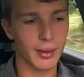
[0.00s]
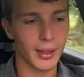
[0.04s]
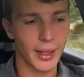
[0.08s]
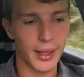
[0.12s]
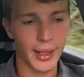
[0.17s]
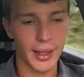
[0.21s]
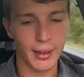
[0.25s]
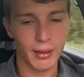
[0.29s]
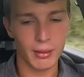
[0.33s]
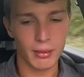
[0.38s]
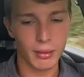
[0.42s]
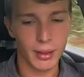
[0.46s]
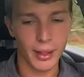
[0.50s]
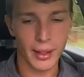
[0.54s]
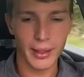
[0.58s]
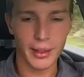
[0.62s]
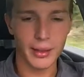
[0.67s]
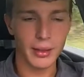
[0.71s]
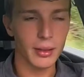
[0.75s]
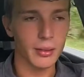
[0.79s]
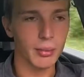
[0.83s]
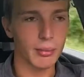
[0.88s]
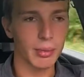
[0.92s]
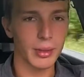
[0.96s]
had
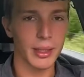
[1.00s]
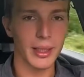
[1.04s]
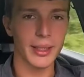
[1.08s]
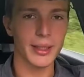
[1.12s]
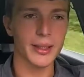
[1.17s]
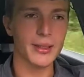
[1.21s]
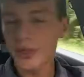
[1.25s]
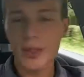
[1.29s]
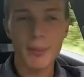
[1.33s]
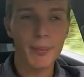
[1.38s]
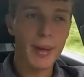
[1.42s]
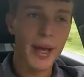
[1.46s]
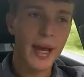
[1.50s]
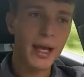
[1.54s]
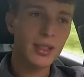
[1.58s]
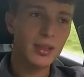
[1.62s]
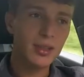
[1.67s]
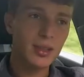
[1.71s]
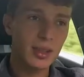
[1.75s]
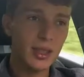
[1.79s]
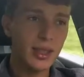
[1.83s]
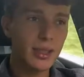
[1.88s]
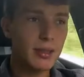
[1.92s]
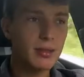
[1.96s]
any complaints. The back
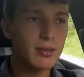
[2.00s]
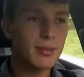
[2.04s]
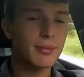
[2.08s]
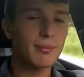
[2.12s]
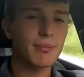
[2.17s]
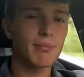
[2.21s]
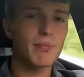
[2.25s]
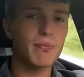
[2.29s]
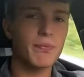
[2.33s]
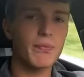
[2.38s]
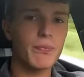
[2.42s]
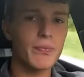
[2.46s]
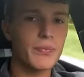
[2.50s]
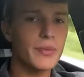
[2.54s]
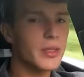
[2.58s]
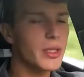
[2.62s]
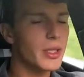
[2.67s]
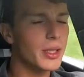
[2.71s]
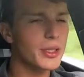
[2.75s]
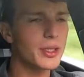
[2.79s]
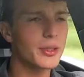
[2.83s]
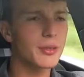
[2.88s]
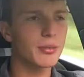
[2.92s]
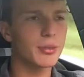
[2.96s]
seats,
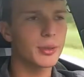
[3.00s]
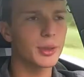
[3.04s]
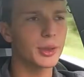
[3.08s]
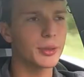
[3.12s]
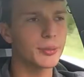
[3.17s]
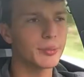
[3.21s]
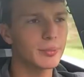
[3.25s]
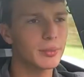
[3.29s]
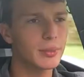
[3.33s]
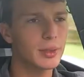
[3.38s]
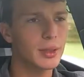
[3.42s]
tons of room.